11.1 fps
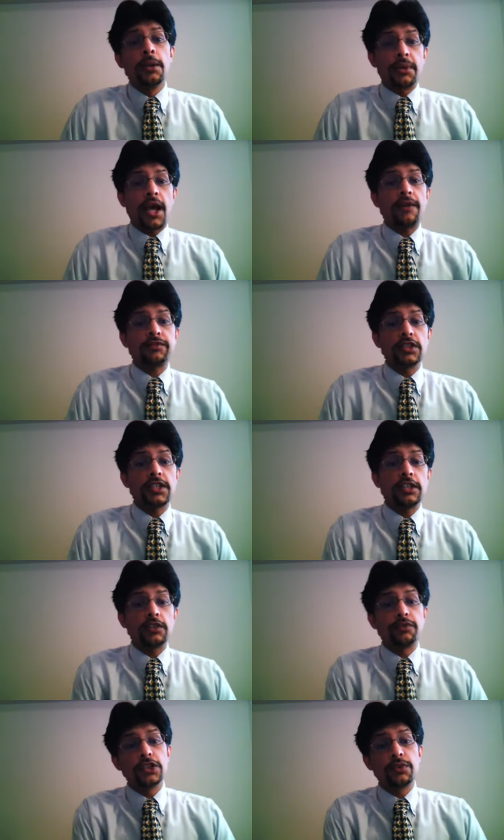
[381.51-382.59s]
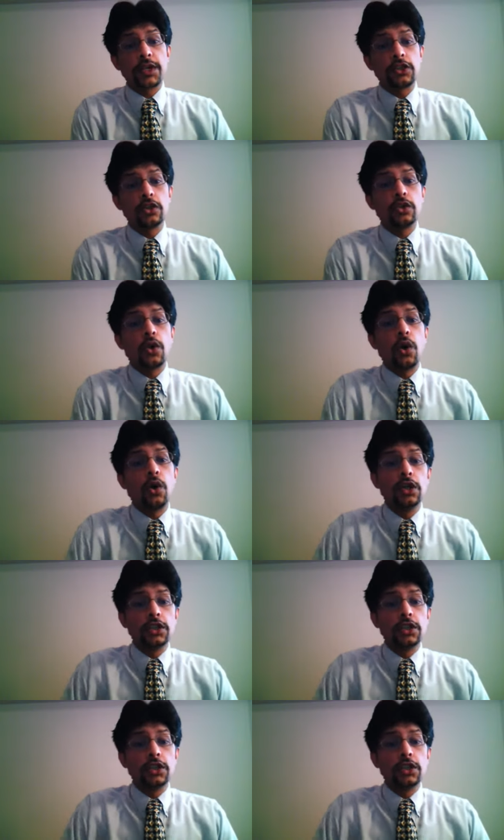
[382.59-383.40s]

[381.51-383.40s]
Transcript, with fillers: But after that, the first wicket to go,